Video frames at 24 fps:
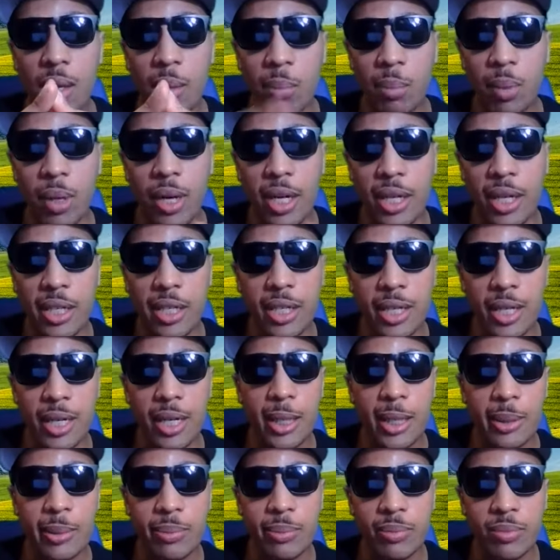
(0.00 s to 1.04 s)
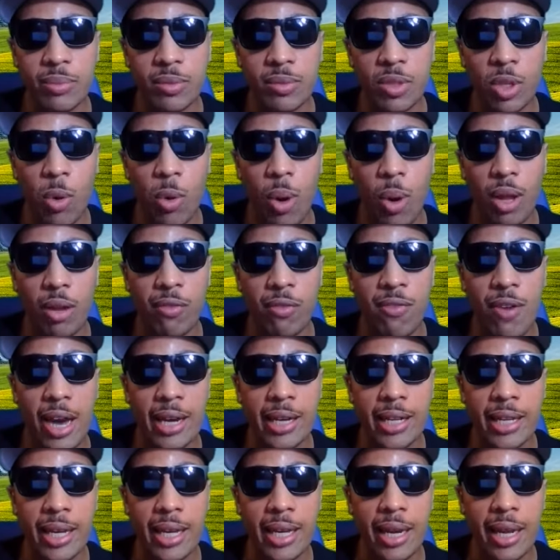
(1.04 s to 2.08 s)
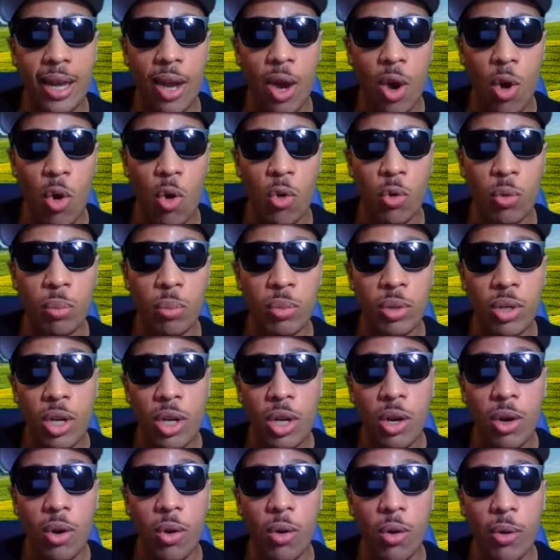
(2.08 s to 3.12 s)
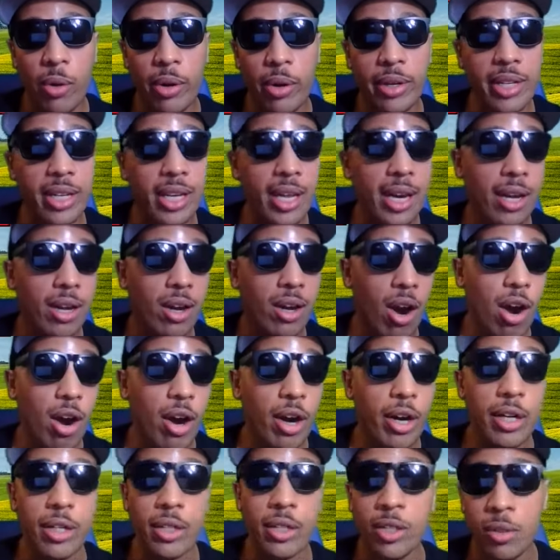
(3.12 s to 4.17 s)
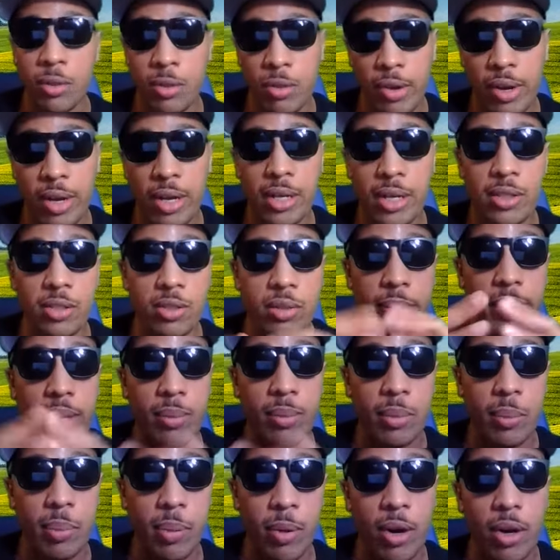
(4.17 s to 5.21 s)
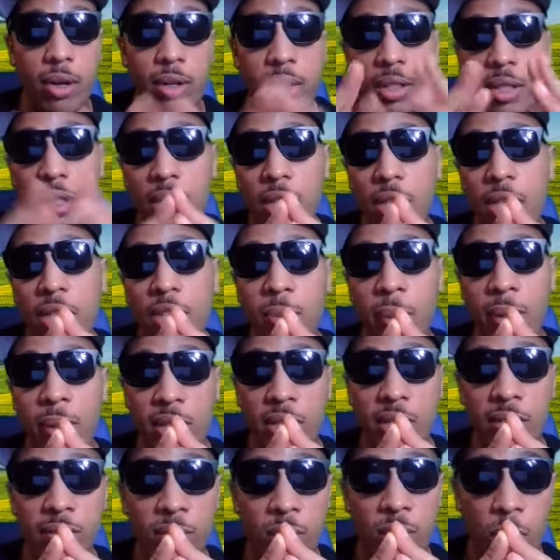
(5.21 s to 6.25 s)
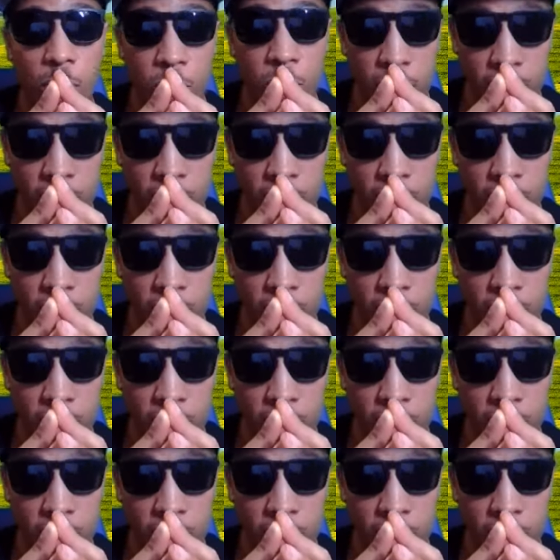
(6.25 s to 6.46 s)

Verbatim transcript: but um, to qualify to get a home or to get a car, your credit needs to be up to par. Especially if you don't